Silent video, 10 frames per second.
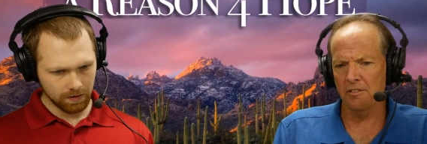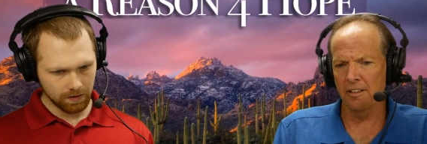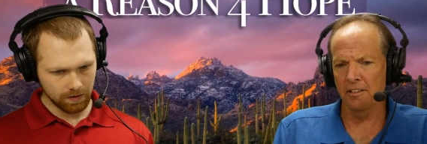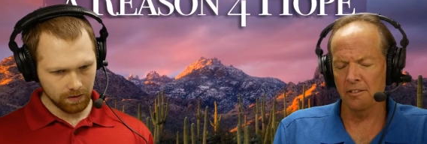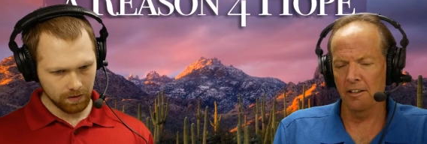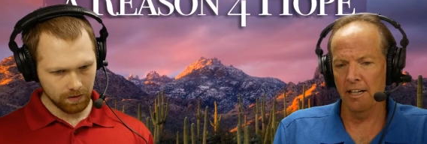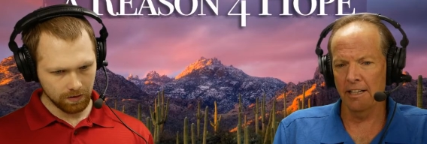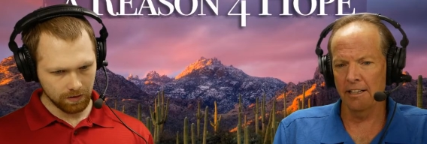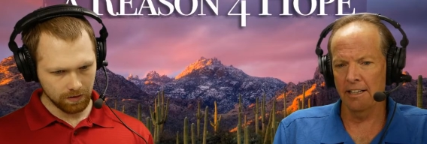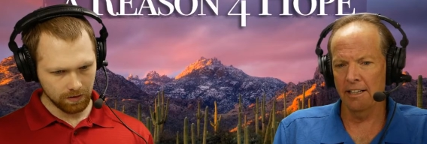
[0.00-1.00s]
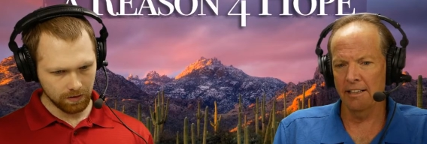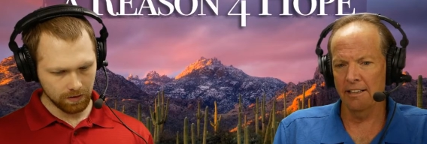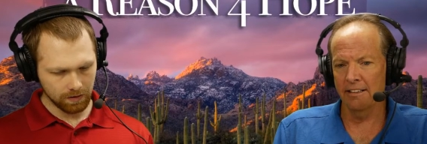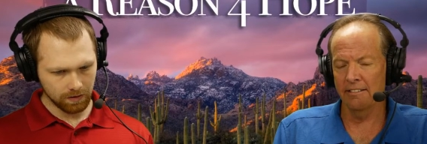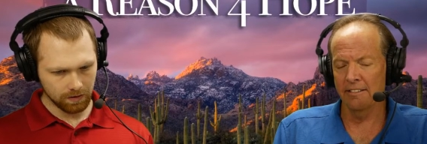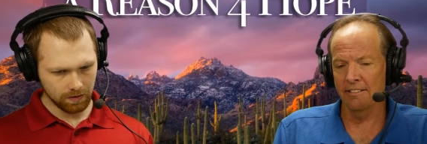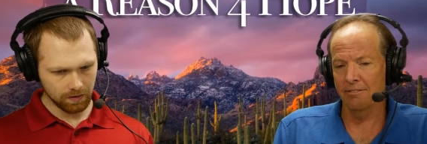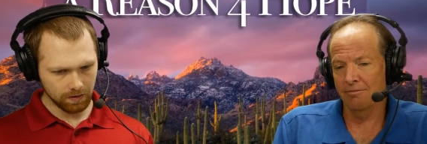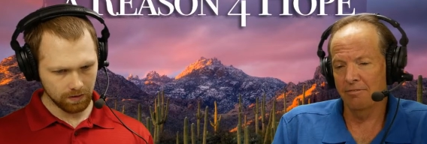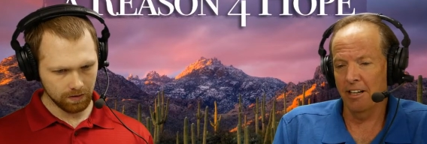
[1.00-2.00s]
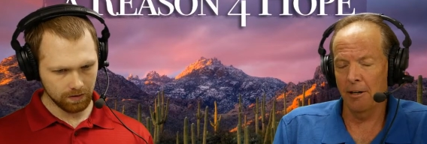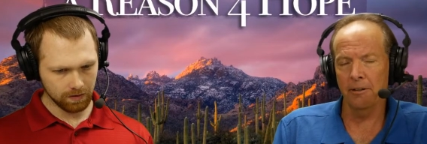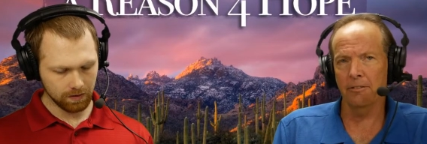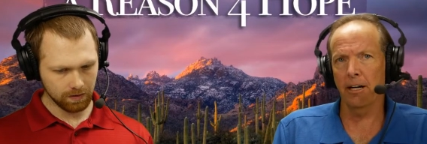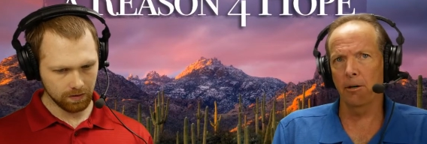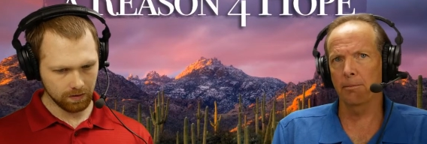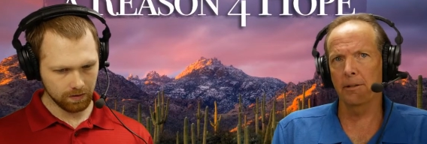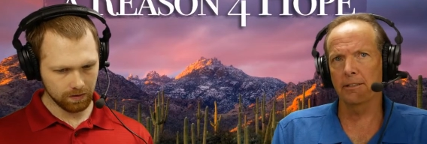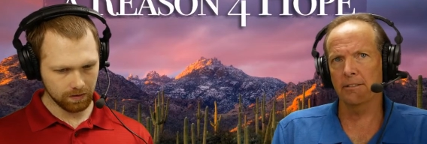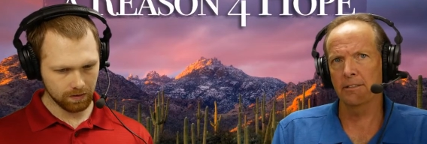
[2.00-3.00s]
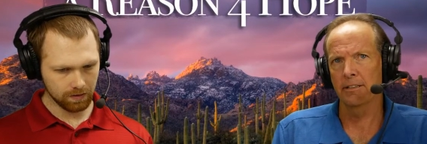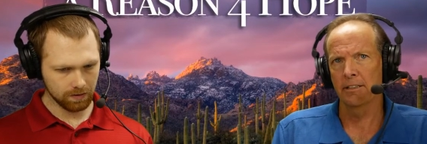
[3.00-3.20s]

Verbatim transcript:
Speaker 1: is like a fire in a fireplace.